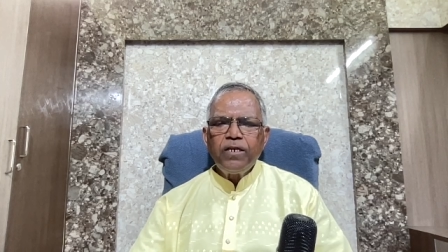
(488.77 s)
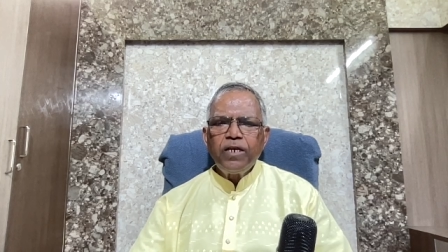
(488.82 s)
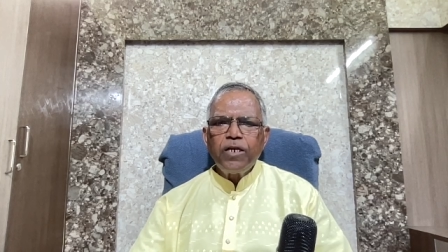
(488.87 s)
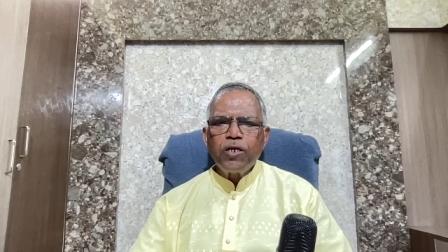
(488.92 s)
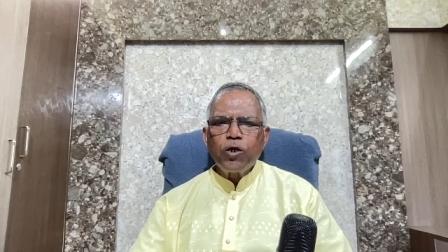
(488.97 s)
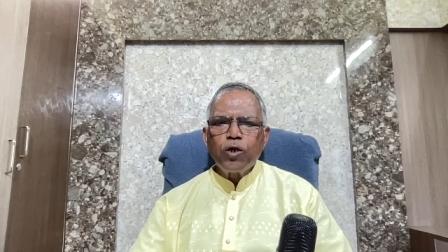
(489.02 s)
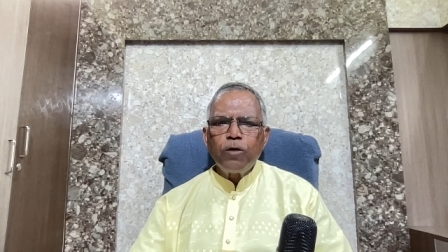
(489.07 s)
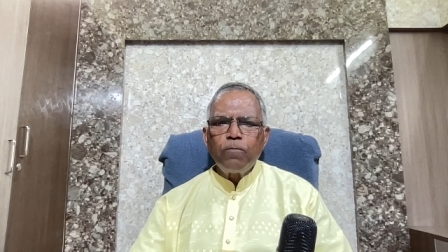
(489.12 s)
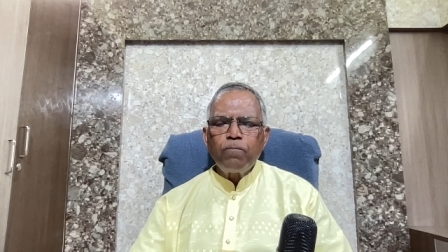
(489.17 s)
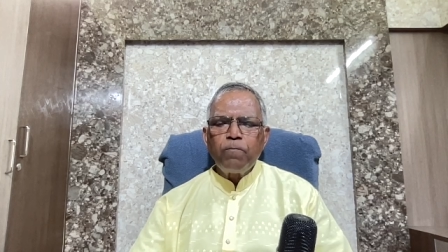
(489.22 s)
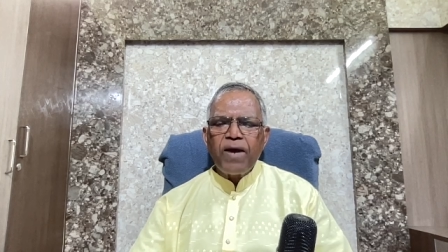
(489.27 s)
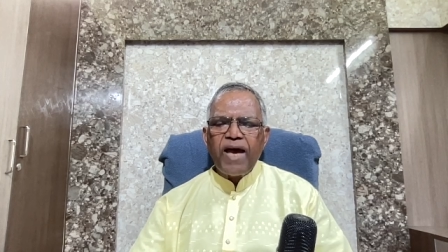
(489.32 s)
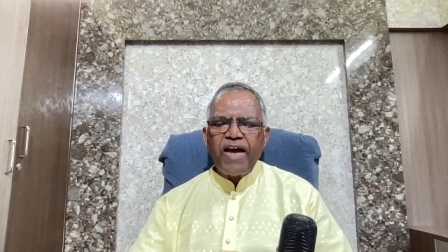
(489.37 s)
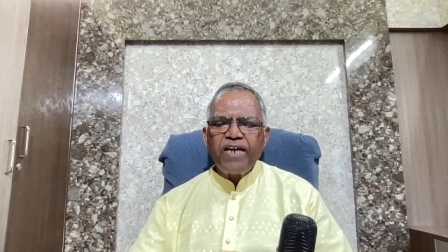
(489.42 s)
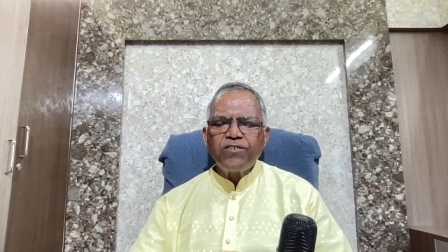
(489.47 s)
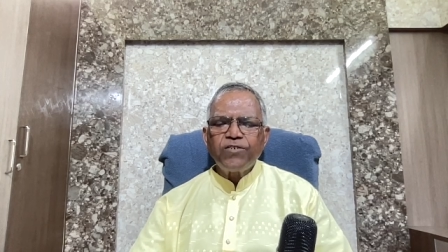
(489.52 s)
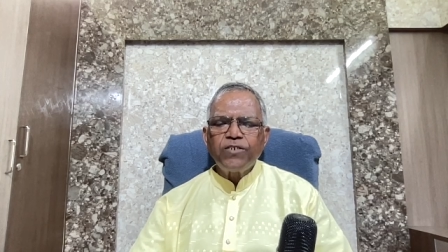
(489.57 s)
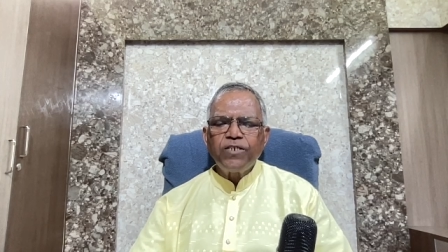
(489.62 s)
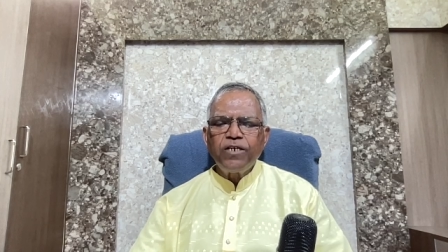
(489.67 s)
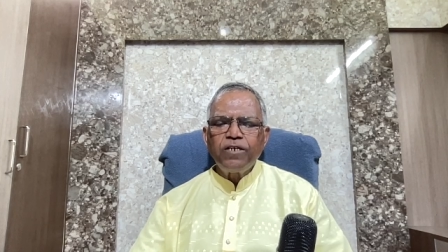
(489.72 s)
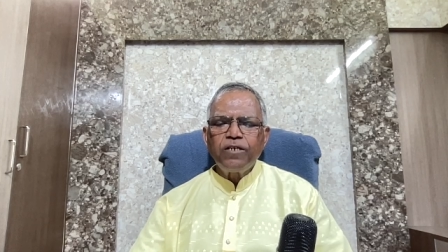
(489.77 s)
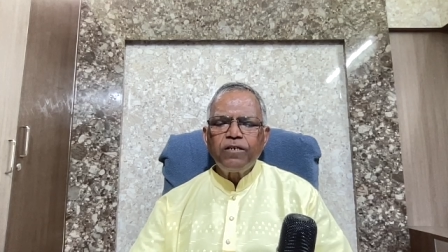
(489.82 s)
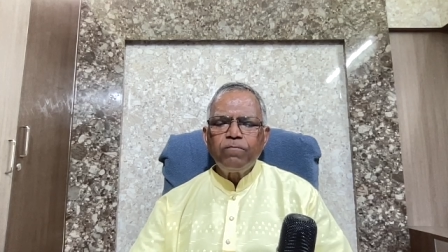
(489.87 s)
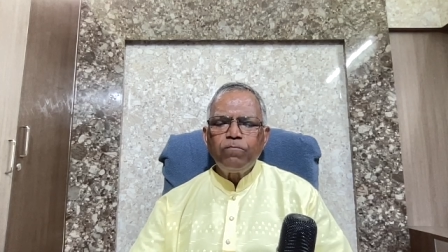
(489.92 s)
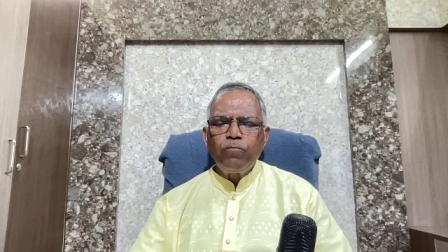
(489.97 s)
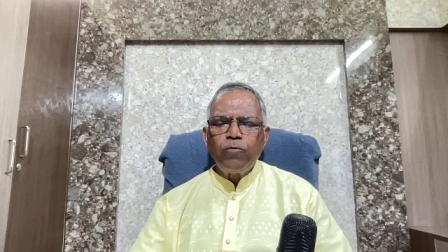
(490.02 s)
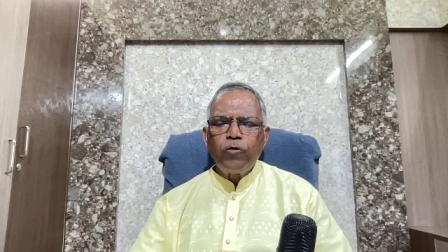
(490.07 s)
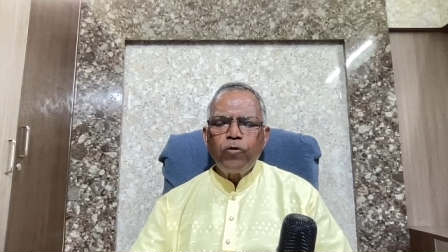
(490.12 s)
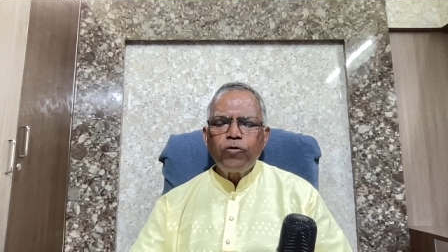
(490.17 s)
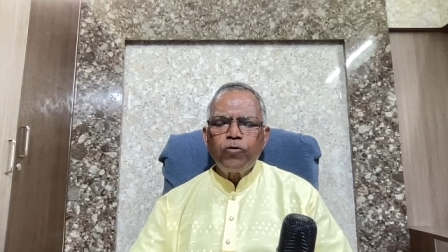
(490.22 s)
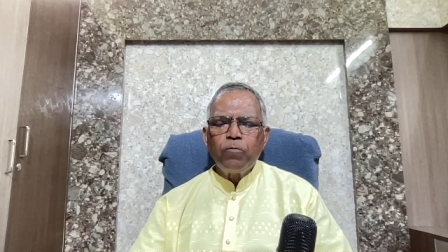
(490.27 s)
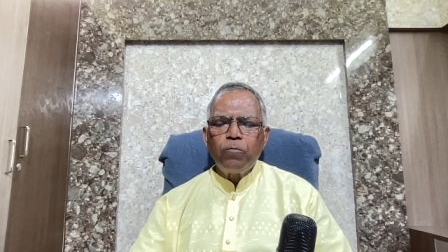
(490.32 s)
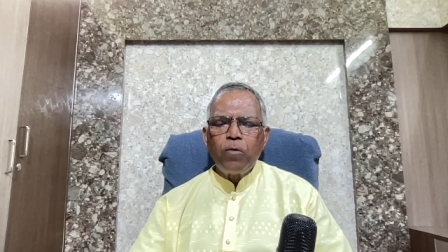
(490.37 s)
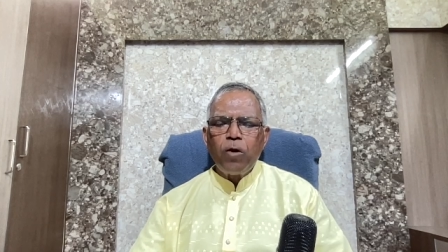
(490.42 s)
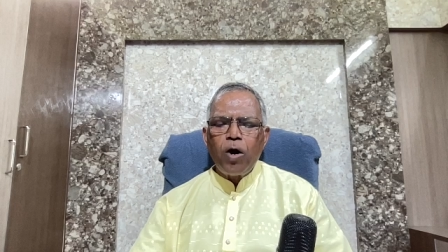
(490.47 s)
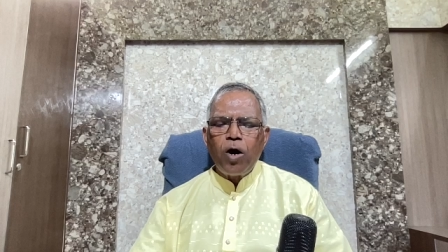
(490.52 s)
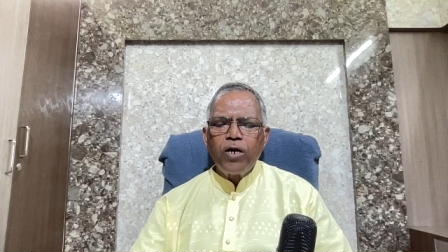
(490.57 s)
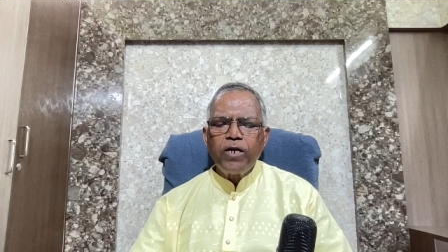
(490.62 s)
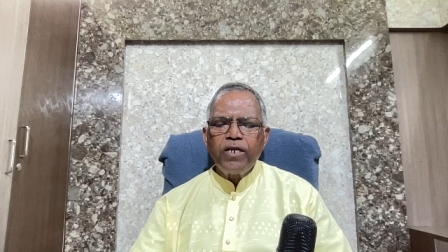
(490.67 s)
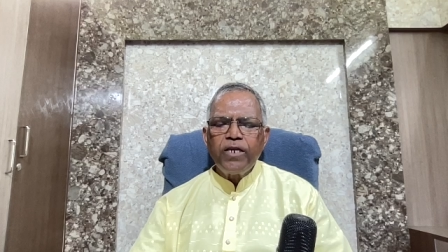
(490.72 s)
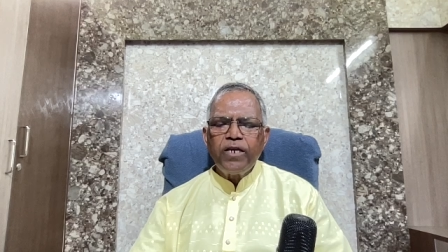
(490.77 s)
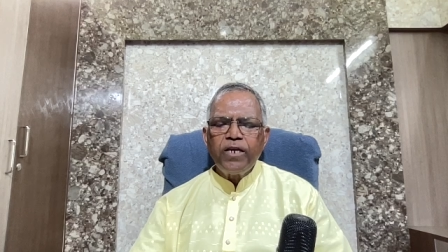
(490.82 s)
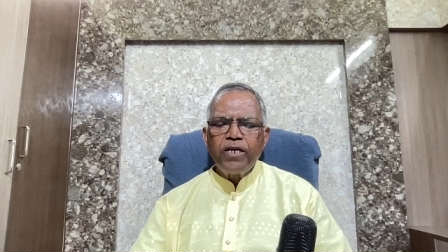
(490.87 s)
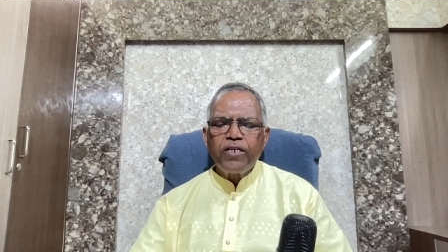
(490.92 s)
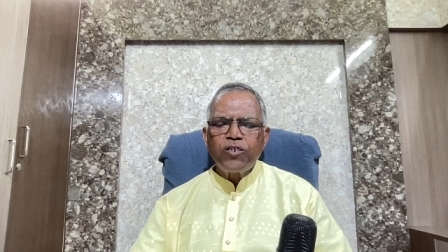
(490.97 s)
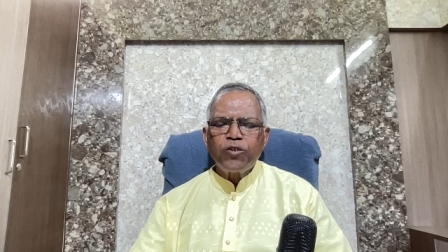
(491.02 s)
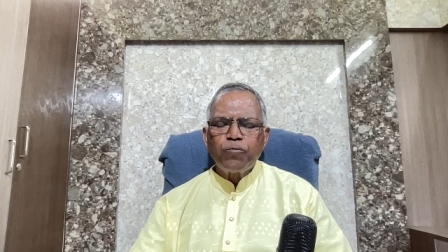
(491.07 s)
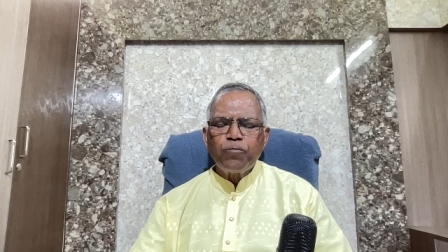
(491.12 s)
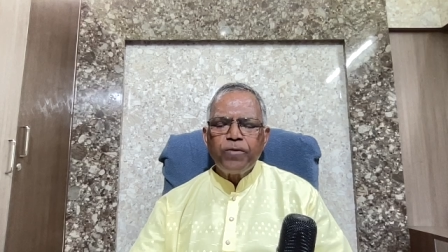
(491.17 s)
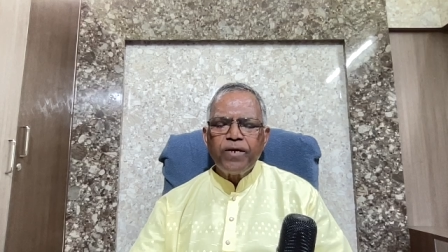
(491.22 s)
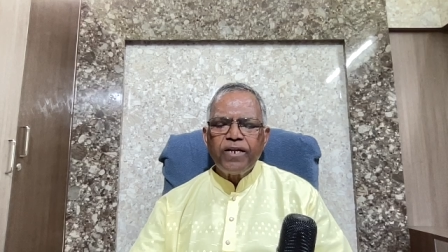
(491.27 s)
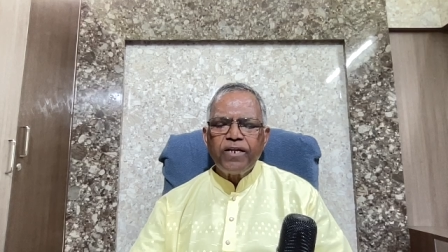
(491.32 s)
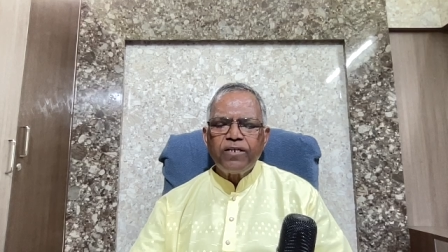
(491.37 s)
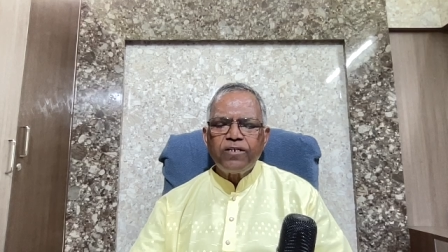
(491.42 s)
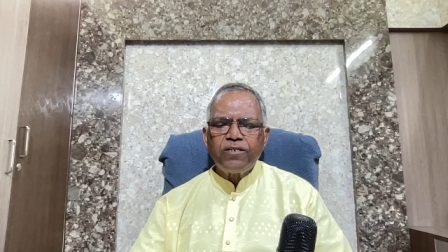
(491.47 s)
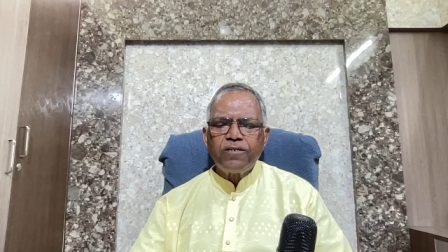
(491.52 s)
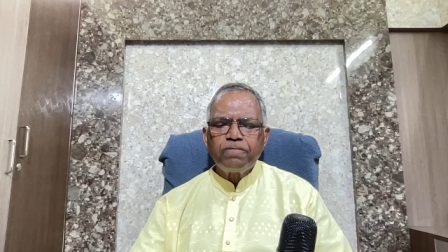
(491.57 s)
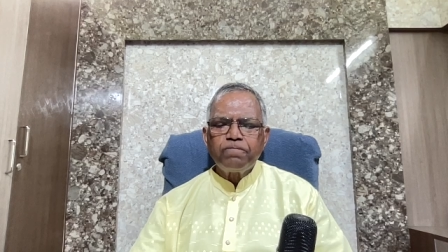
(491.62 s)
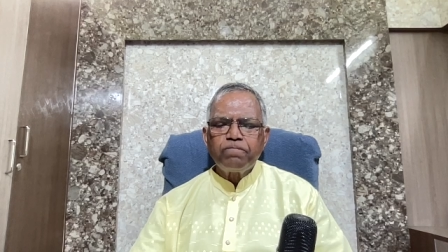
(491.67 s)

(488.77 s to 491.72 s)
encompassing both body and spirit.